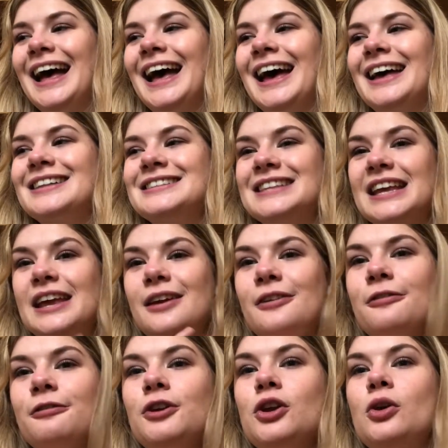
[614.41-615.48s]
And
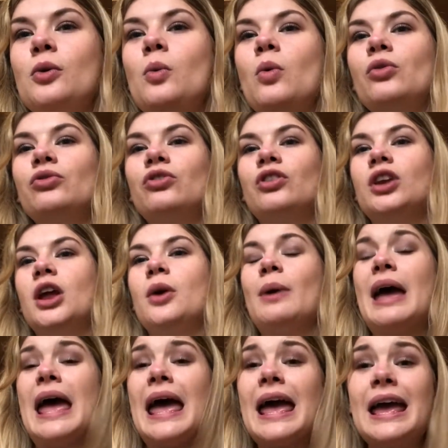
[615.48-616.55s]
if you want to know
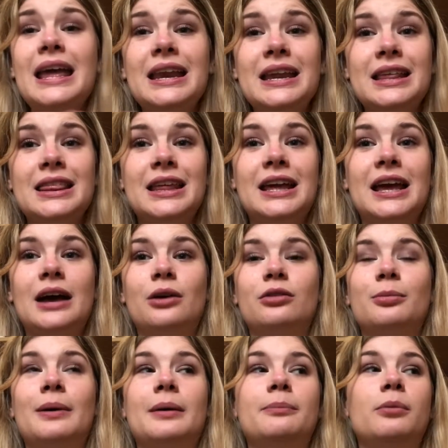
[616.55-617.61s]
anything else
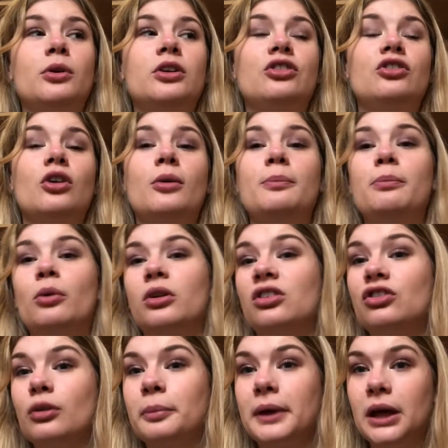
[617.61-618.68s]
about Body Shop, Body
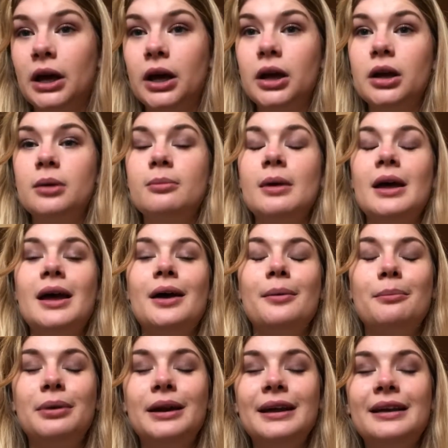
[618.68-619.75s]
Shop at Home,
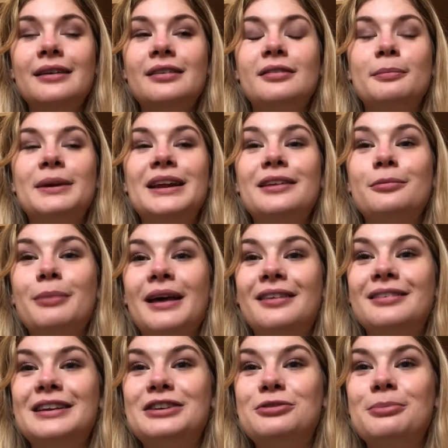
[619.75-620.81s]
please, please
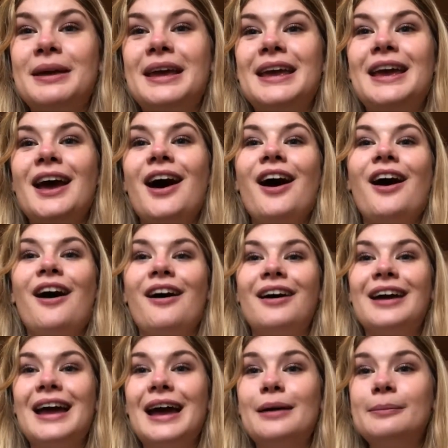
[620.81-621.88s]
message me.
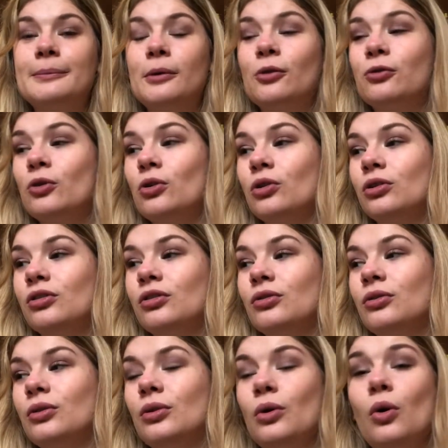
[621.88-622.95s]
I am, of course,
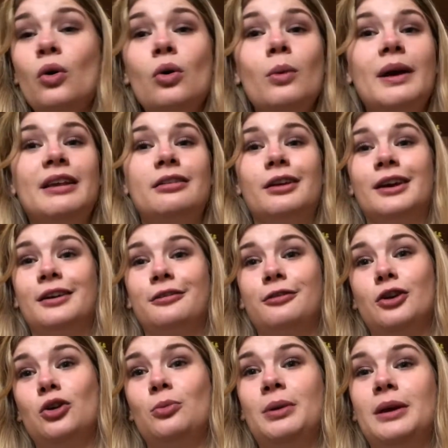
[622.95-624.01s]
always looking
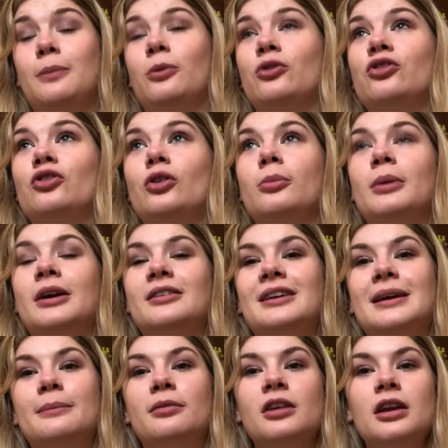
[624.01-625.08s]
for new people to join my
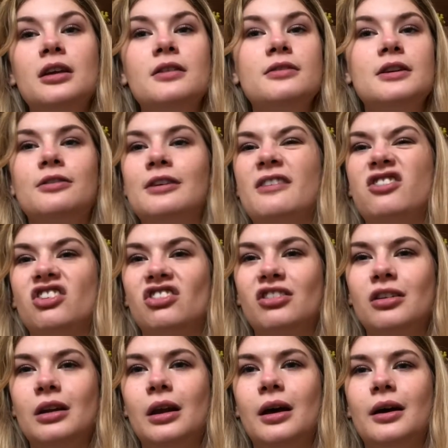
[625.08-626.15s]
team. So even if you have a
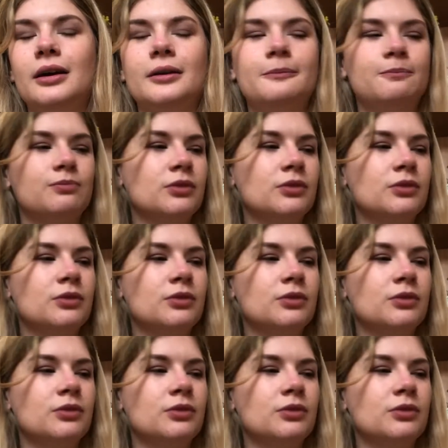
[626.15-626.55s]
slight